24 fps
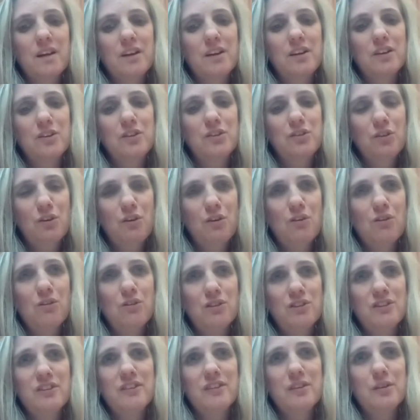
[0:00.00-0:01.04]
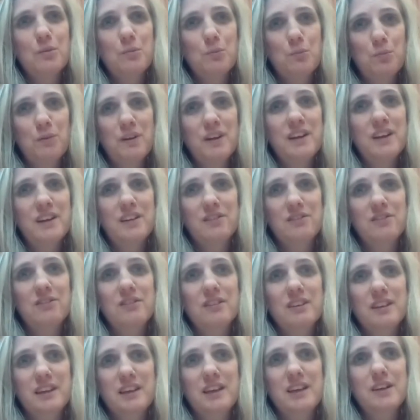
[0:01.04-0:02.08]
God will
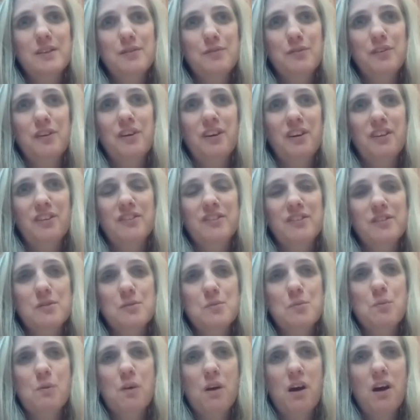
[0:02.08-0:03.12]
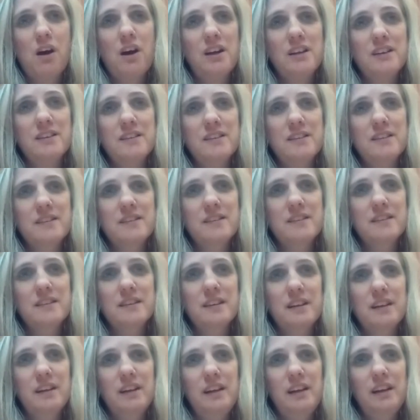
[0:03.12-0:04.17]
give us the words.
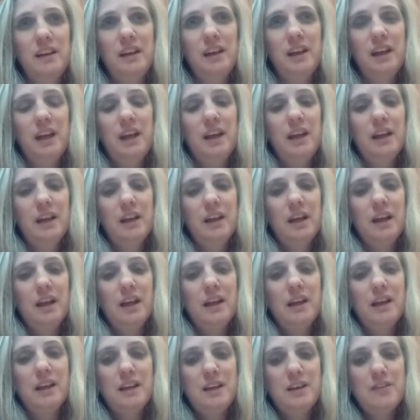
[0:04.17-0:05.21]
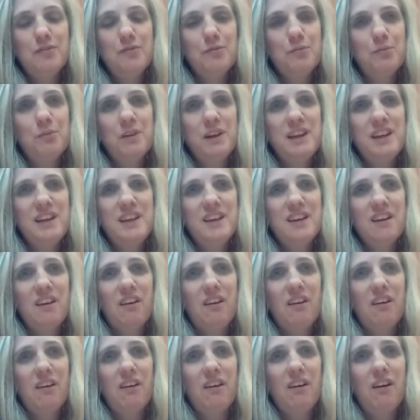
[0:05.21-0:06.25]
If we
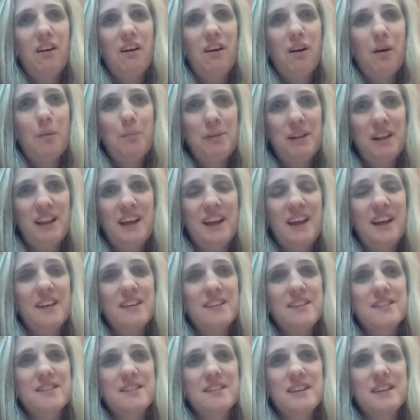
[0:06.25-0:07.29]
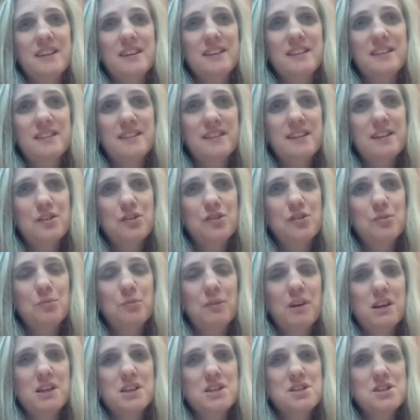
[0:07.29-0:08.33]
are placed in a
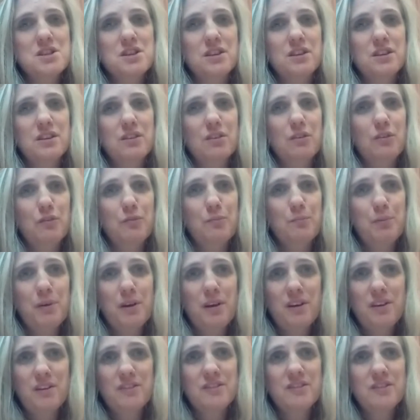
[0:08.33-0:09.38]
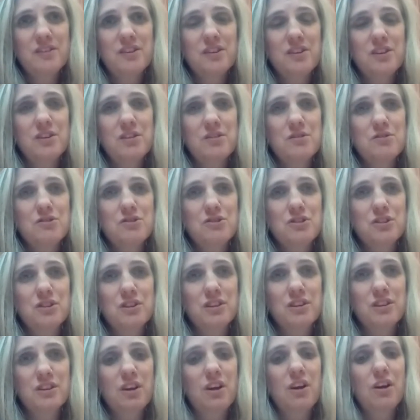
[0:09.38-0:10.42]
situation of
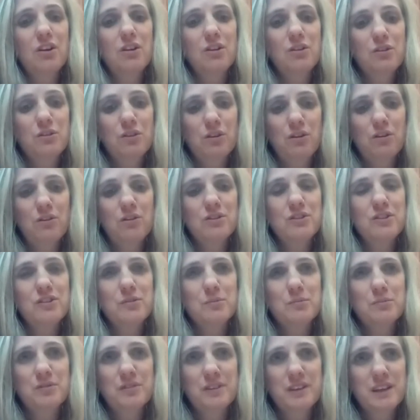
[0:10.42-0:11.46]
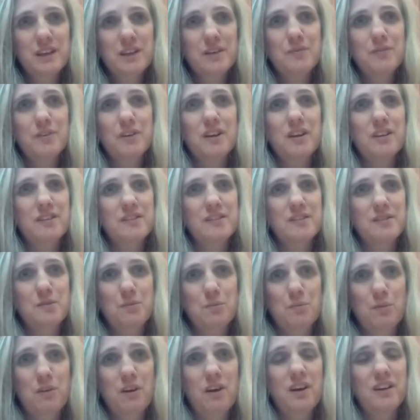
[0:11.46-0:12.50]
persecution, God will give us the
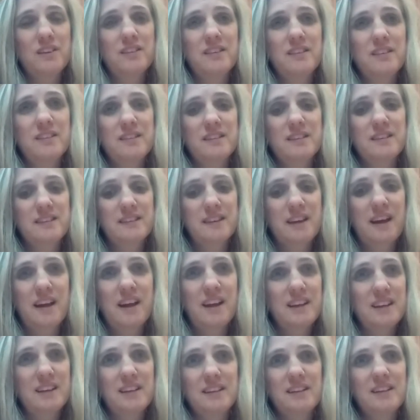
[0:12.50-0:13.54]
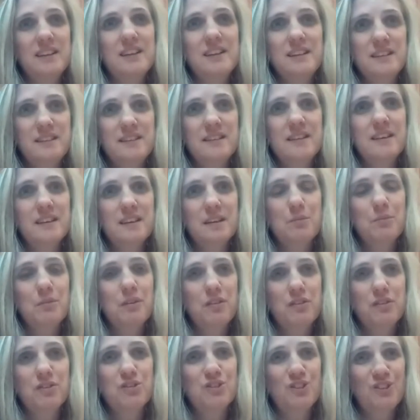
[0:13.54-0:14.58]
words to say. He did it with
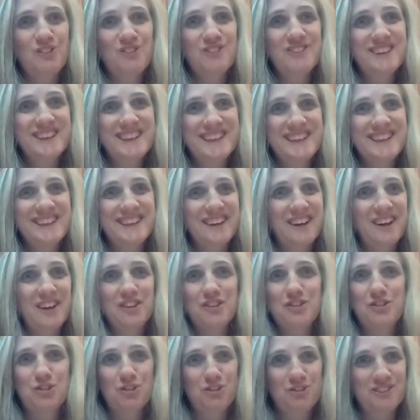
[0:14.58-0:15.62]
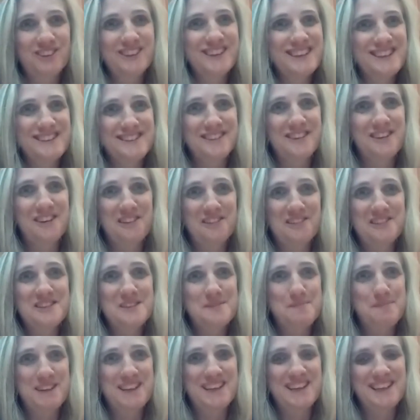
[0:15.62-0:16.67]
a donkey, and donkeys can't
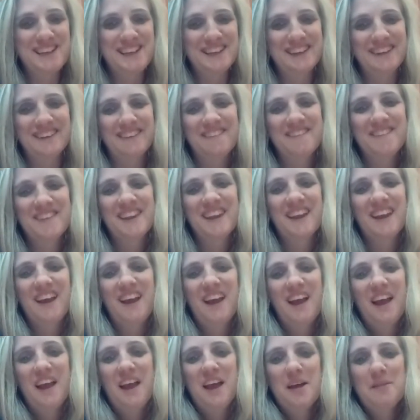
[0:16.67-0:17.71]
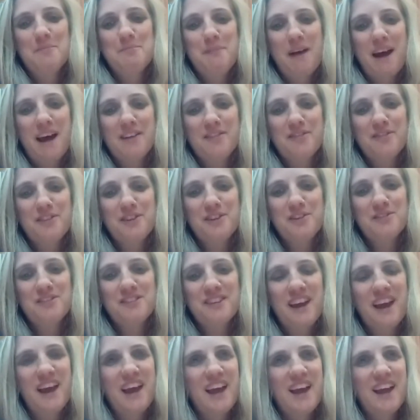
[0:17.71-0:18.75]
speak. Matthew
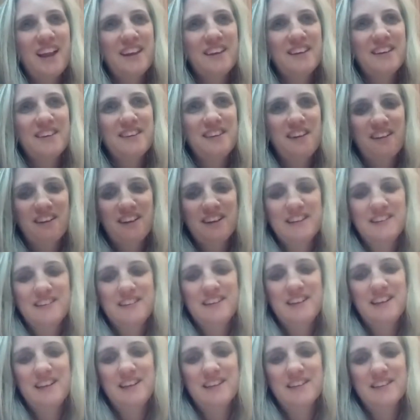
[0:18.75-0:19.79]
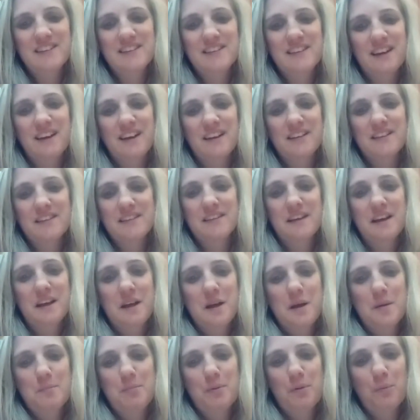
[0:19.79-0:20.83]
10:19 says,
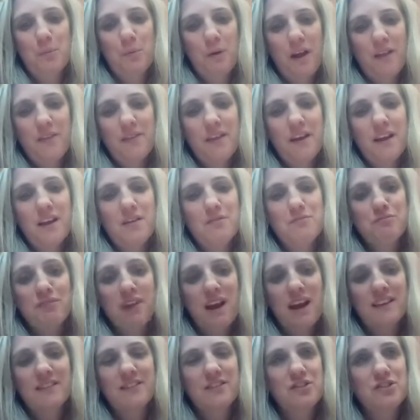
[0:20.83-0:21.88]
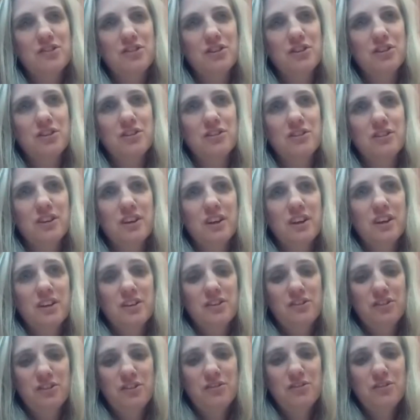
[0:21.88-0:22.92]
but when they arrest you,
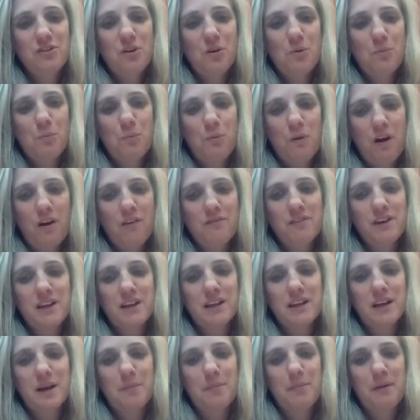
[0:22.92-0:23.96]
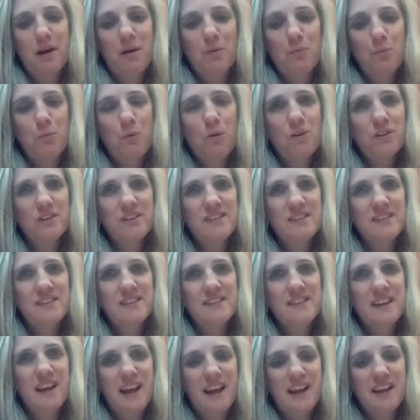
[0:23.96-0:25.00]
do not worry about what to
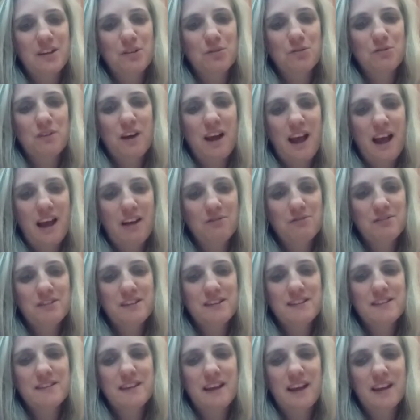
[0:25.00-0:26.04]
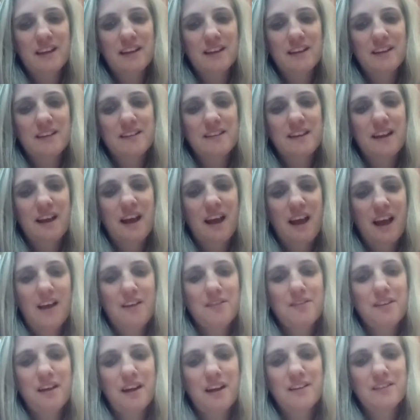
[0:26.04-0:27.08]
say or how to say it. At
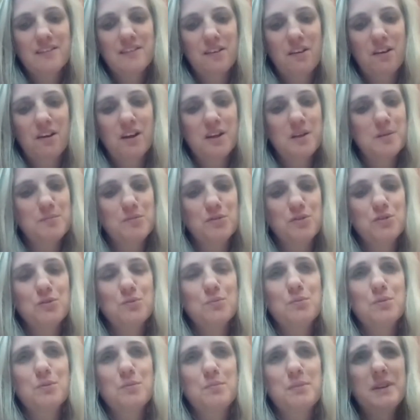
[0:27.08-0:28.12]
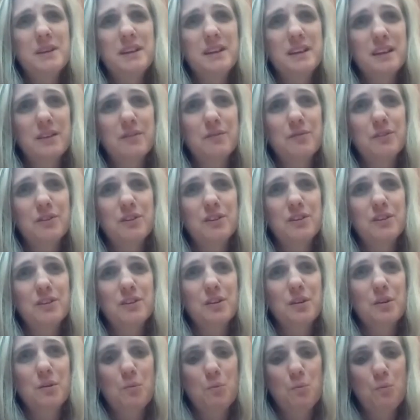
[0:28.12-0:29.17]
that time, you will be given
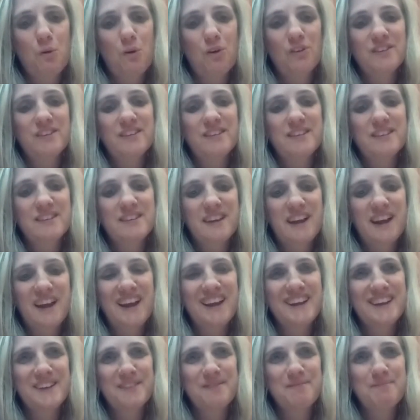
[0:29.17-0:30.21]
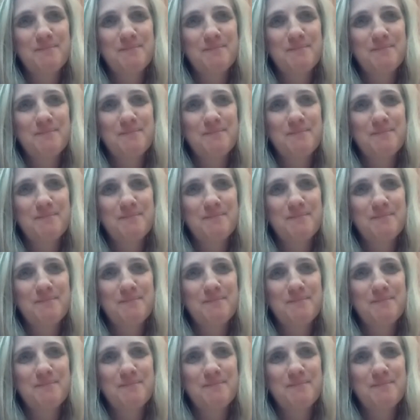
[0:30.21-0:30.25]
what to say.